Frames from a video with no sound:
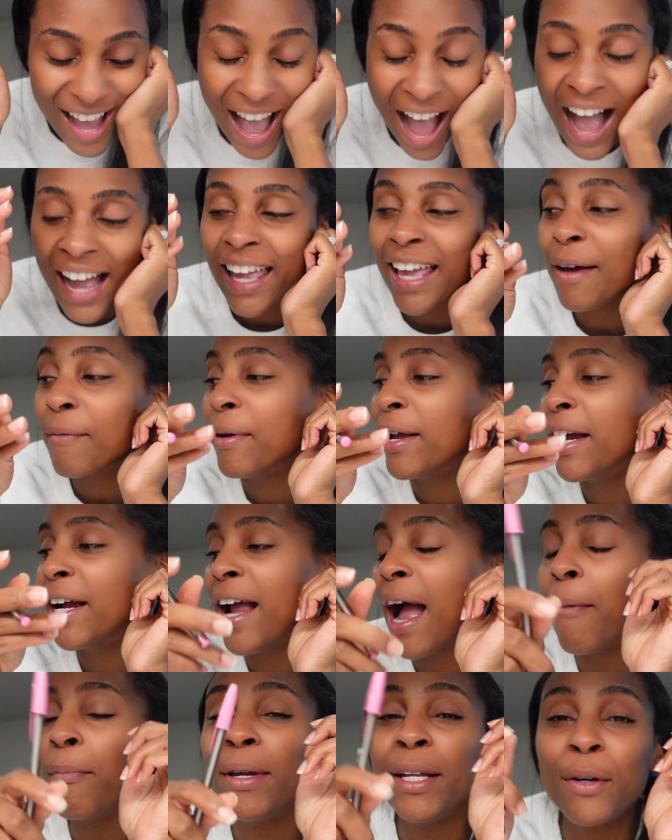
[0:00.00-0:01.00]
I kept
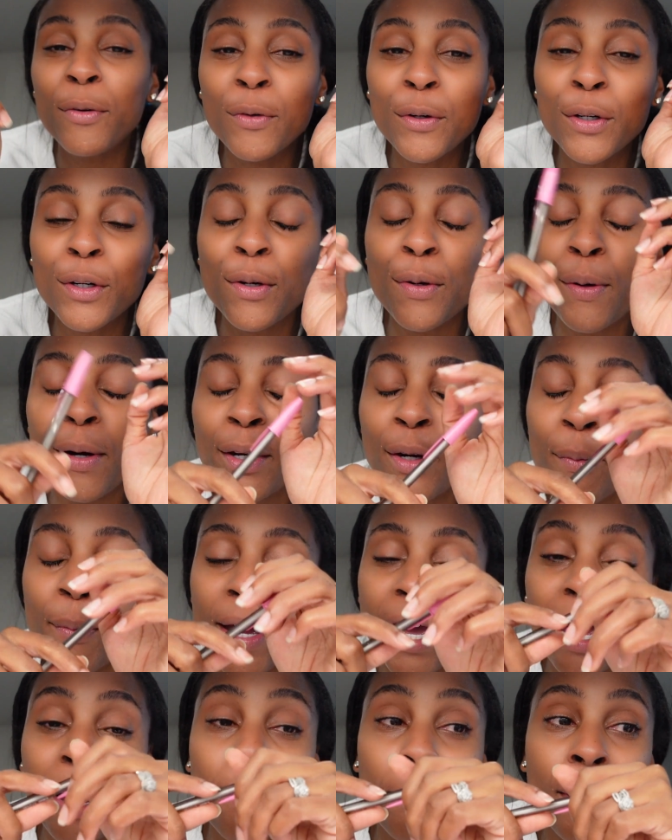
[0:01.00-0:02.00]
hearing, I'm in the room on the
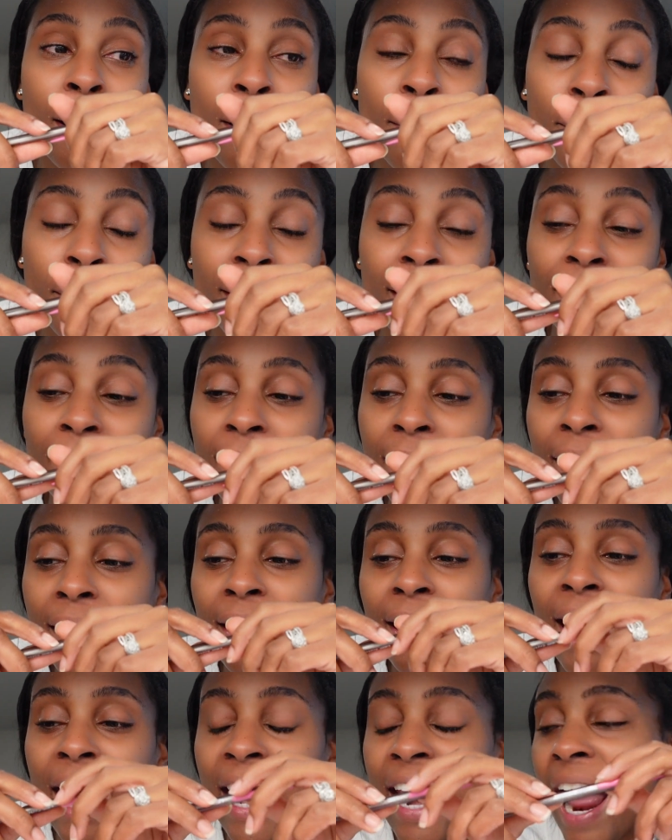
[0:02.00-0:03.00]
bed pumping,
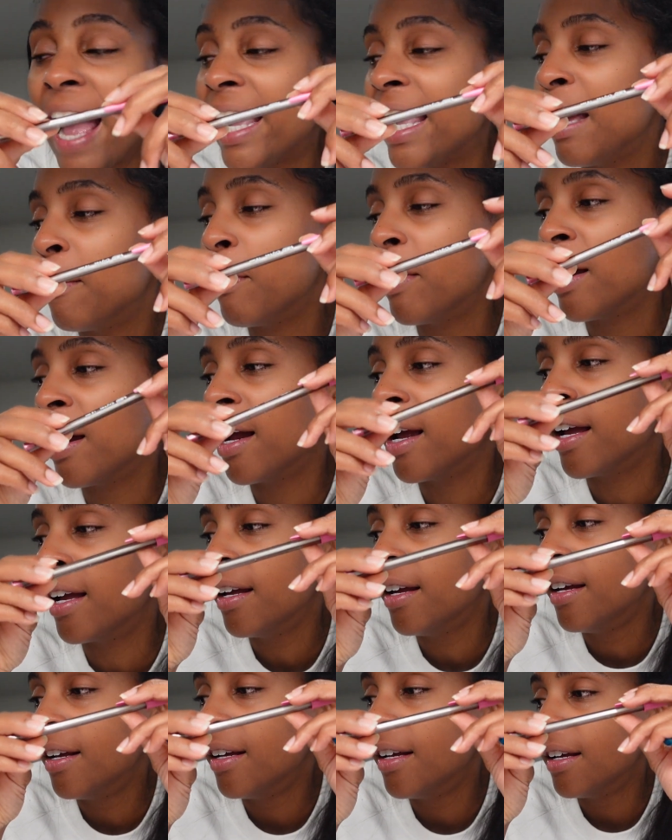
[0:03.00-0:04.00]
and I keep
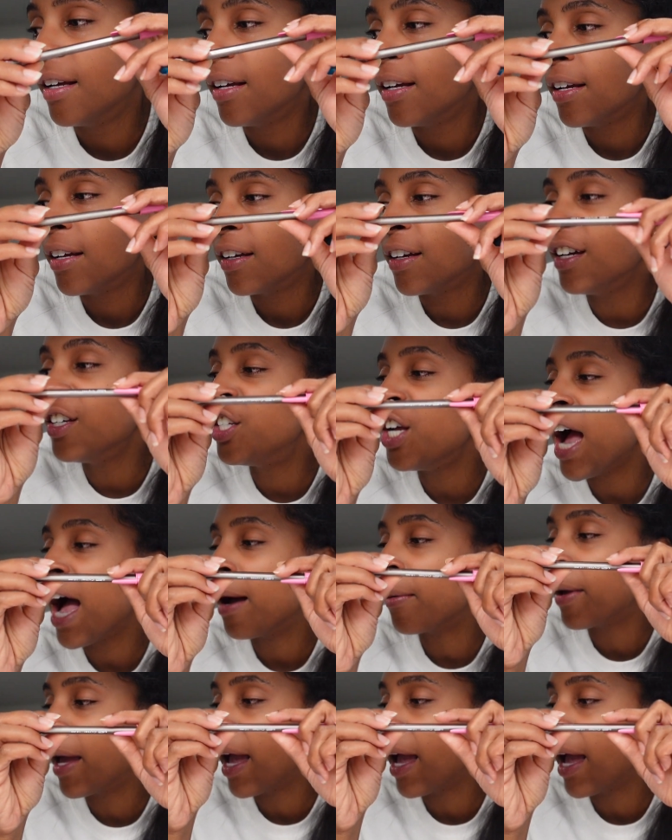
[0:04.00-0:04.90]
hearing, good job,